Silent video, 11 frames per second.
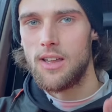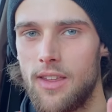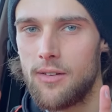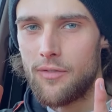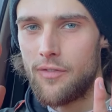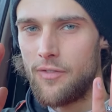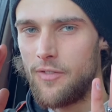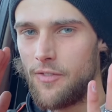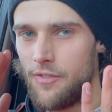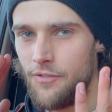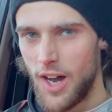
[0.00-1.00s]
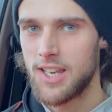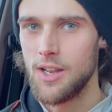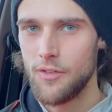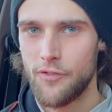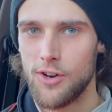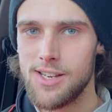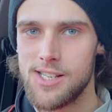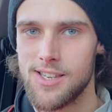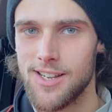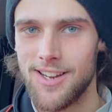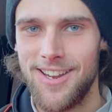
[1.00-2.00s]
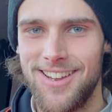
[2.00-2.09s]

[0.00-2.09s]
and then fucking freezing.